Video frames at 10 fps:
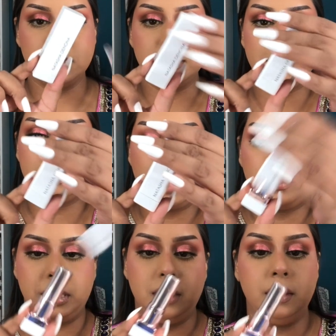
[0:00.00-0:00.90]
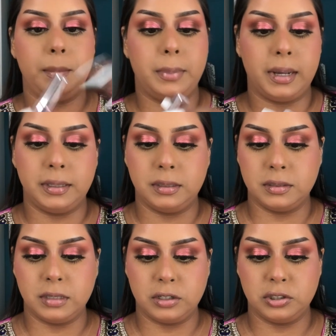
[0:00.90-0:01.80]
Sami by
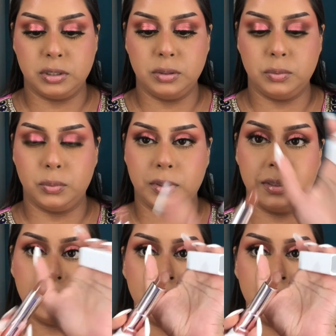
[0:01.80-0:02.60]
Natasha Denona.